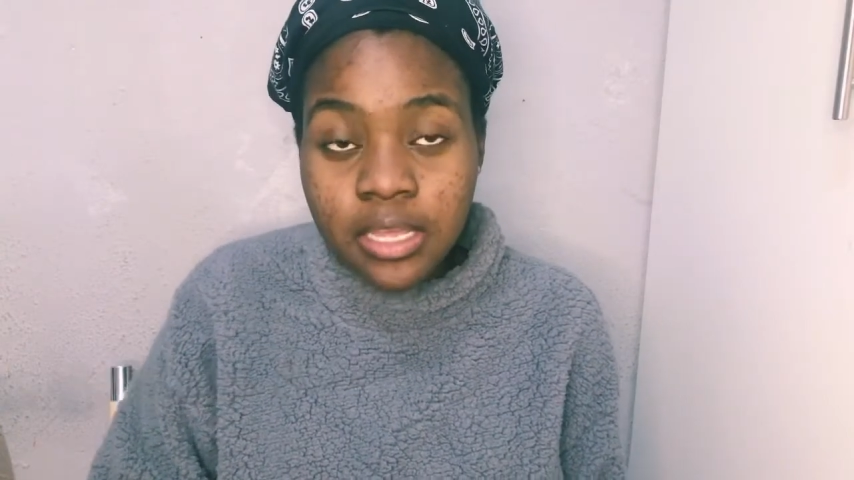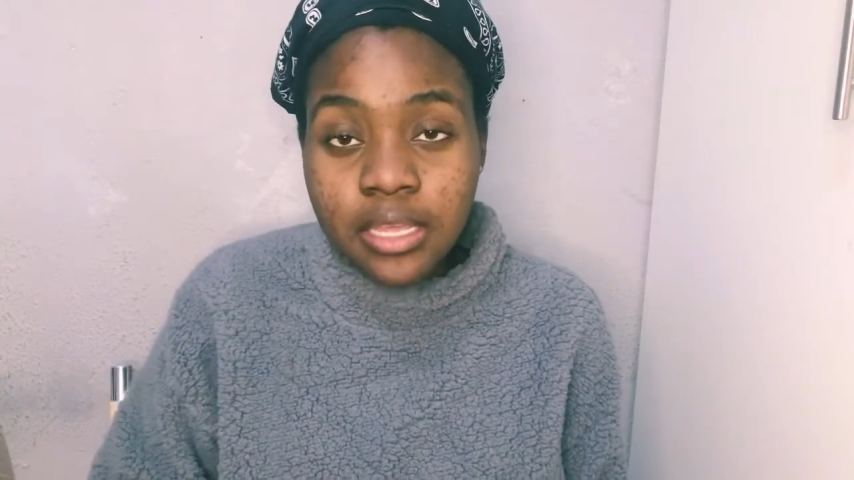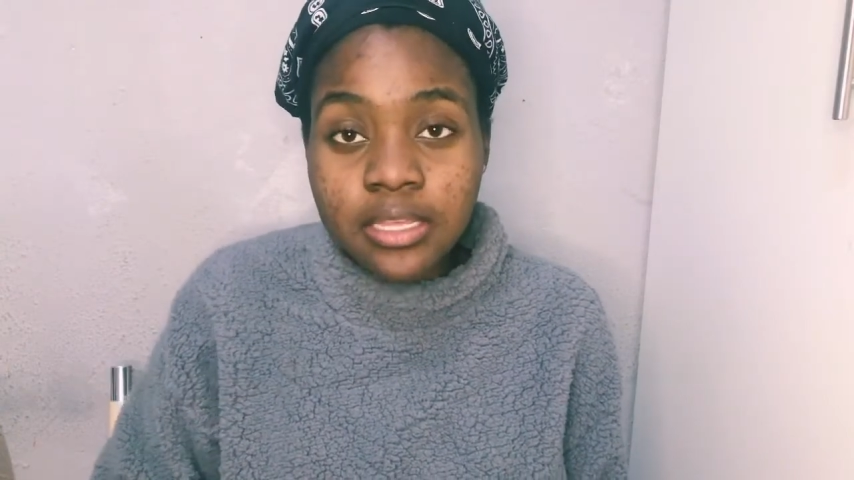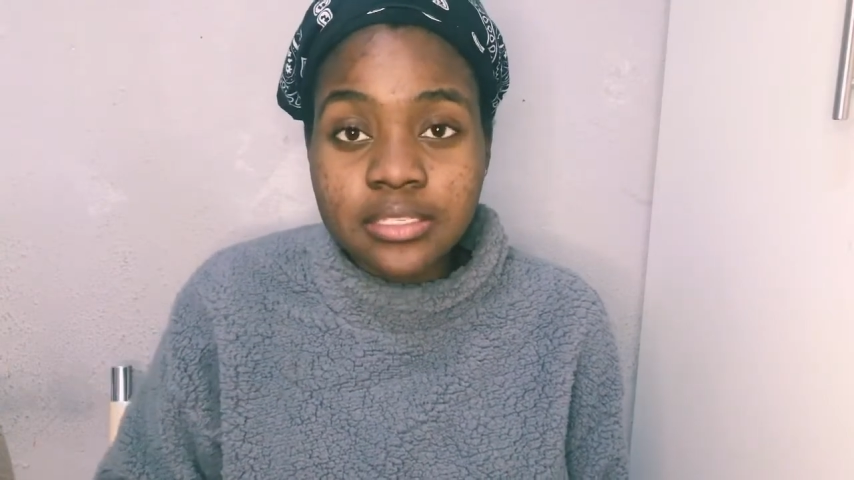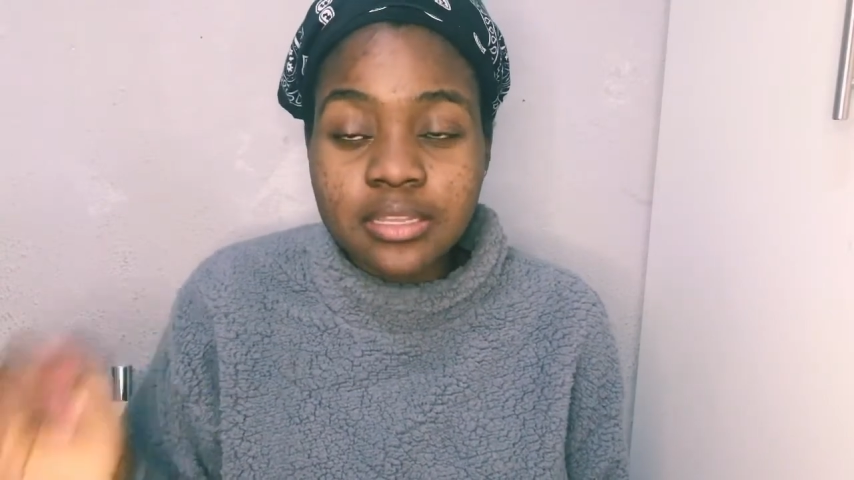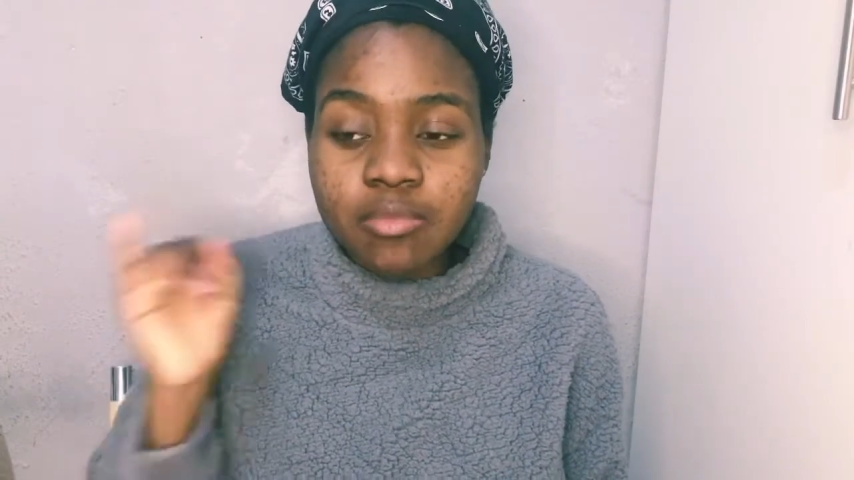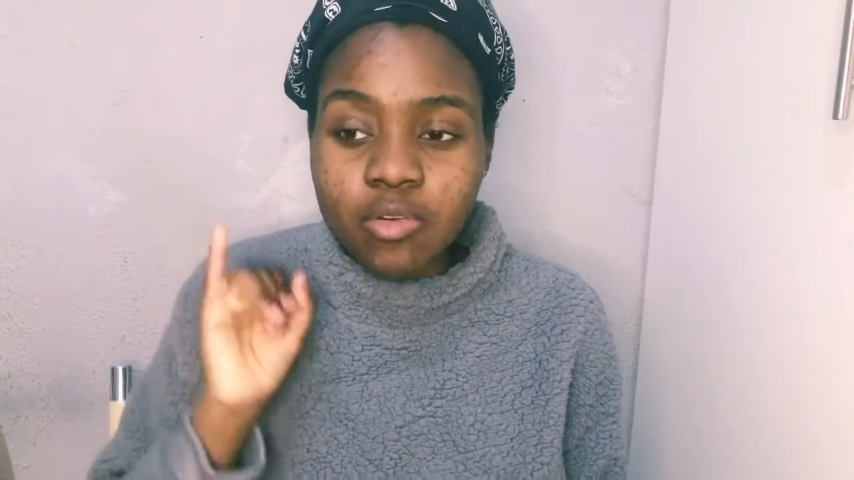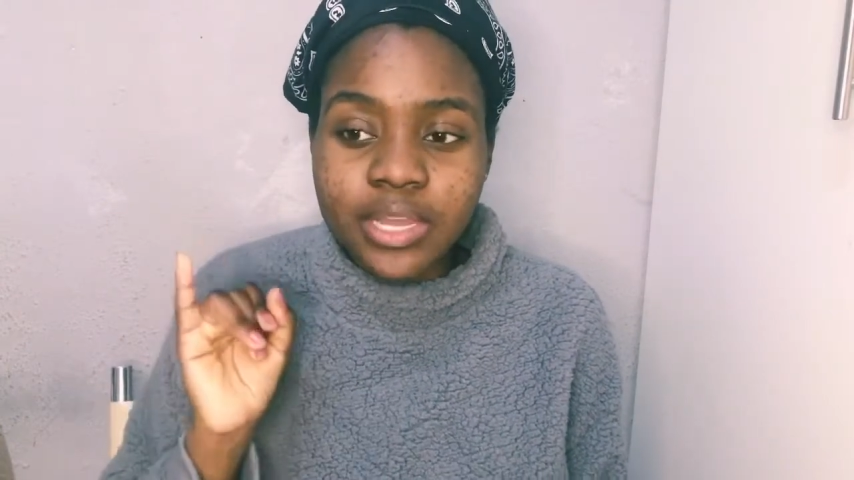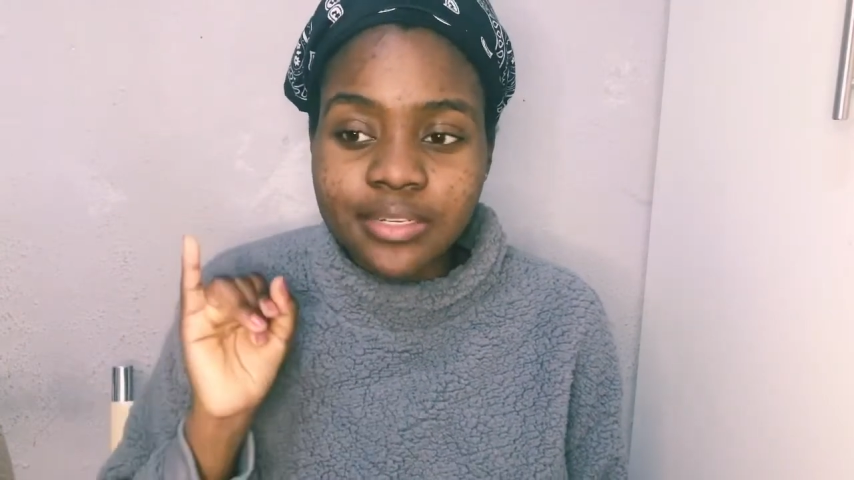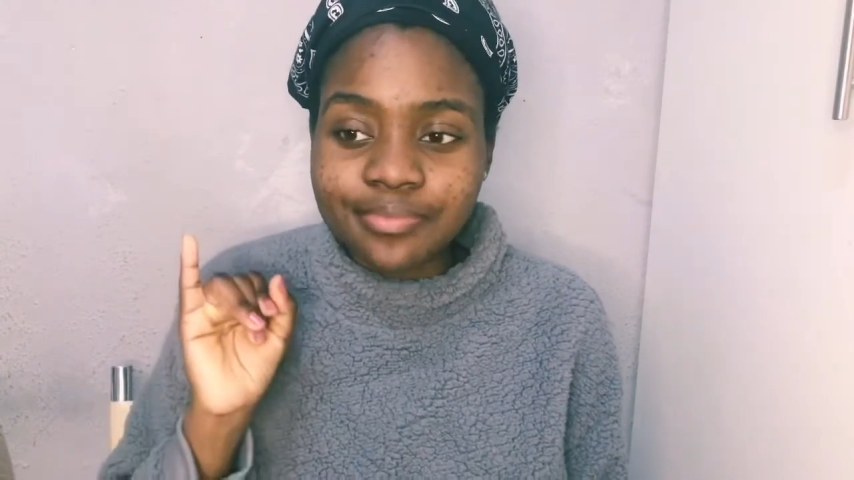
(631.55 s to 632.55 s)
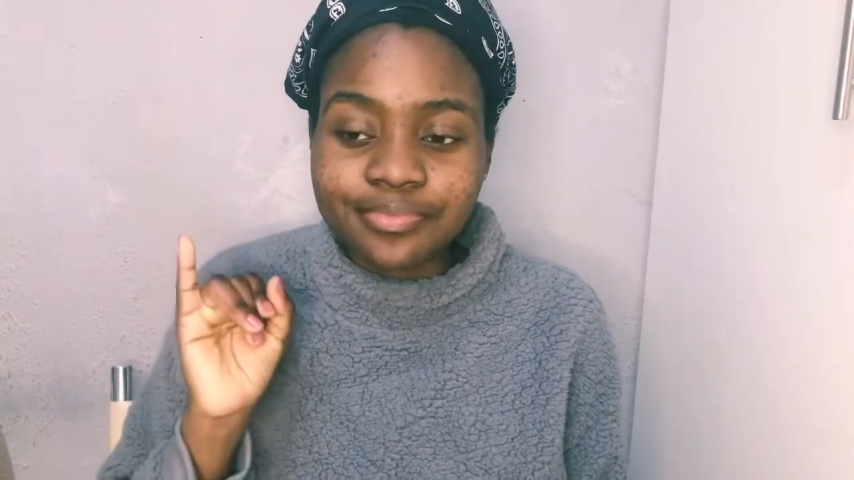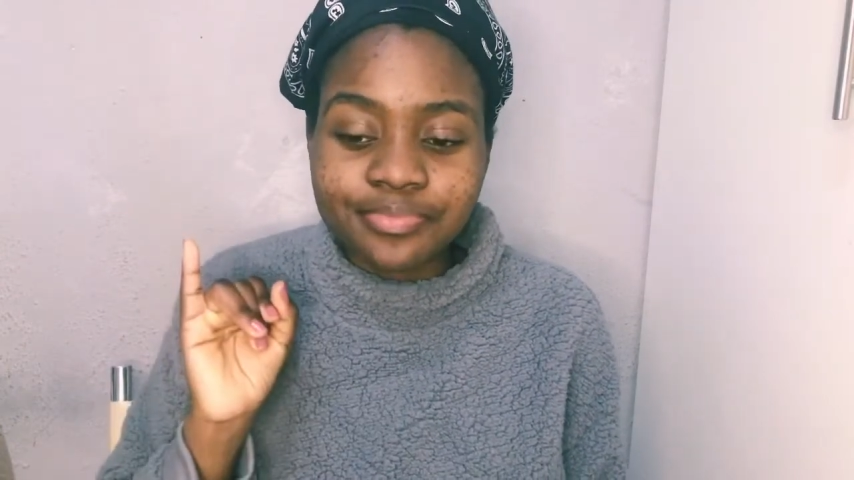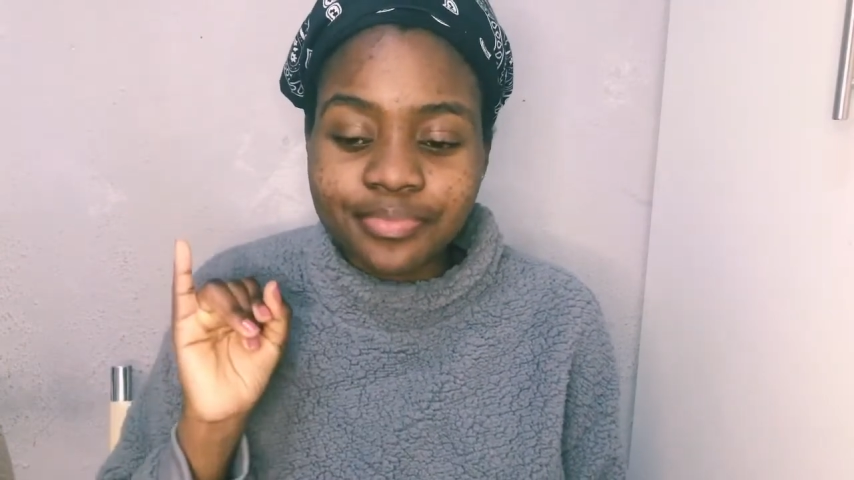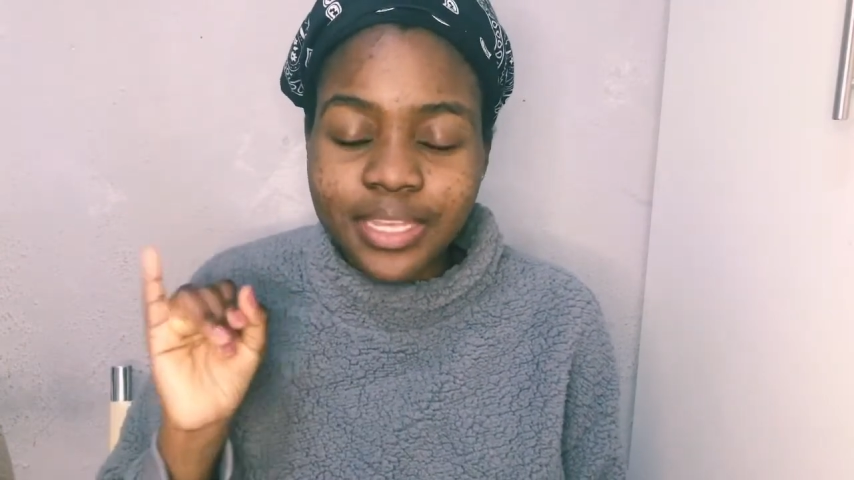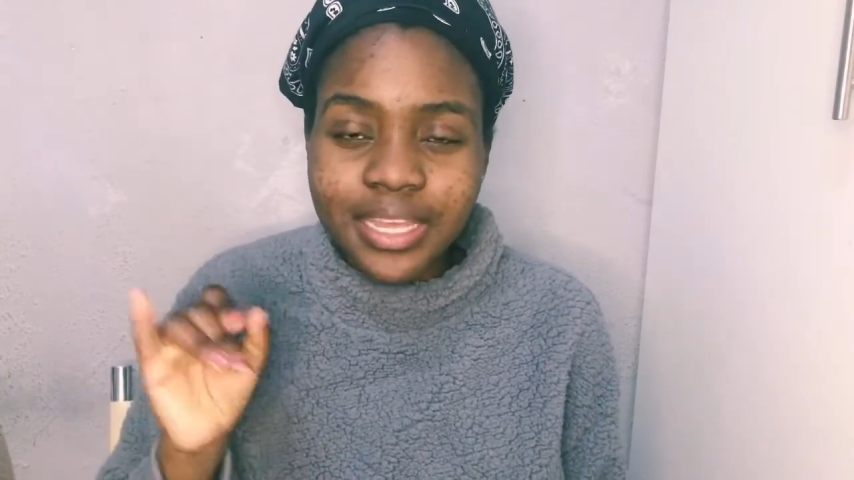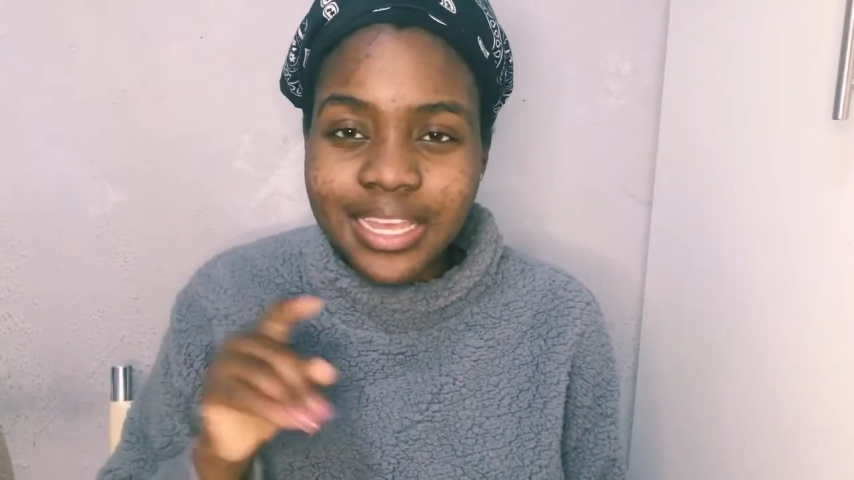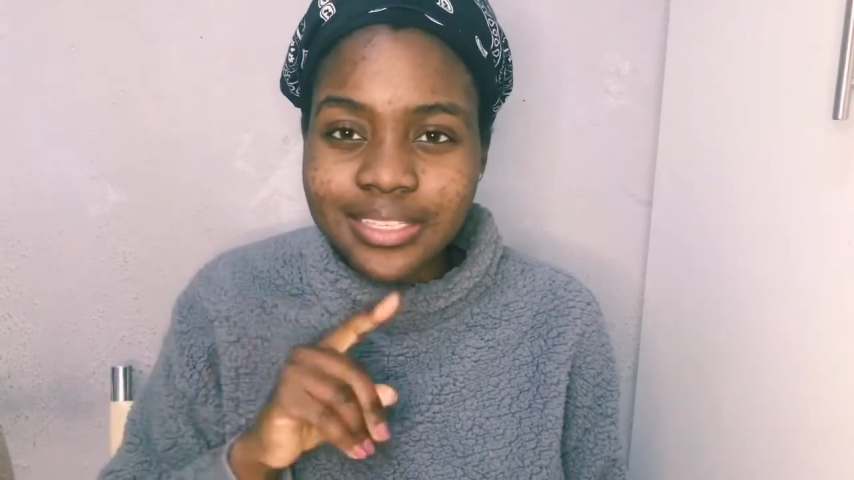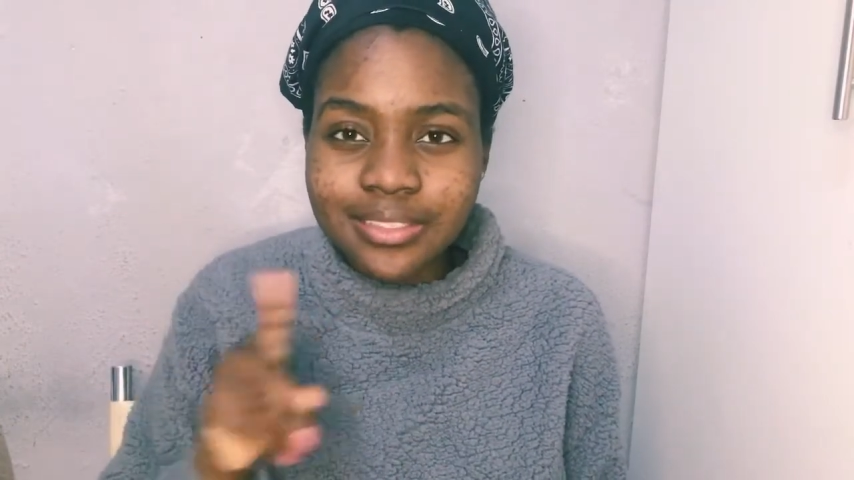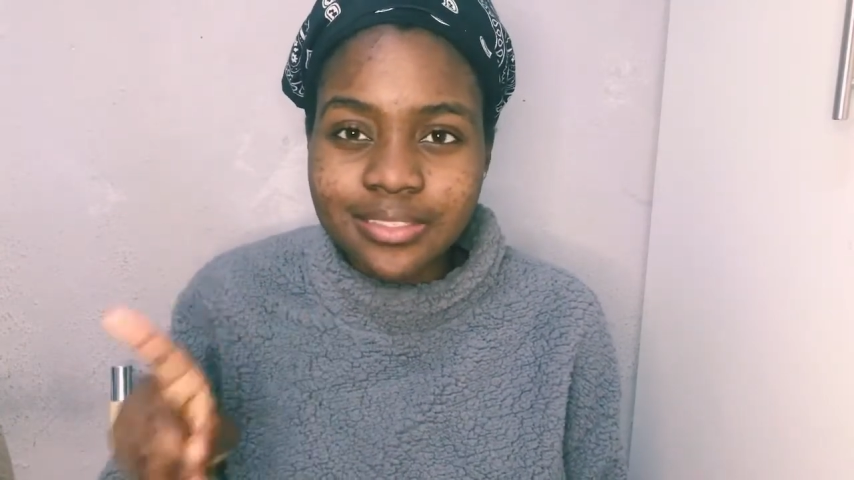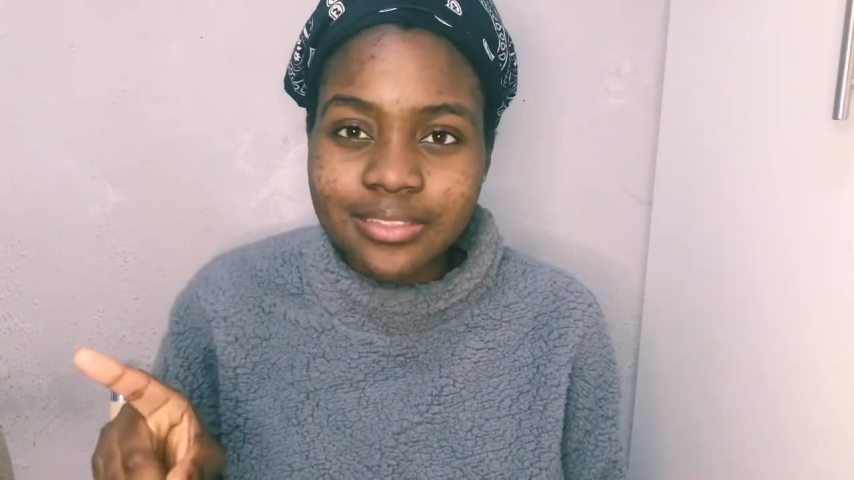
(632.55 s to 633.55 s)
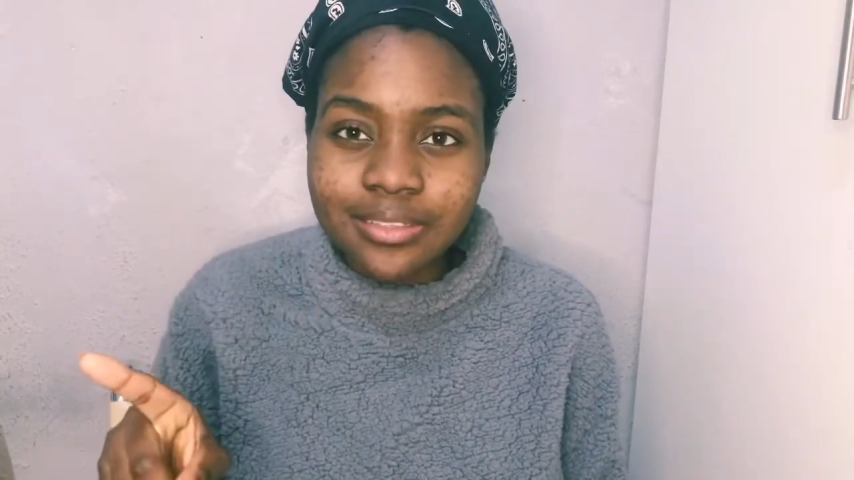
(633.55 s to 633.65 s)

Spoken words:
is number one, guys,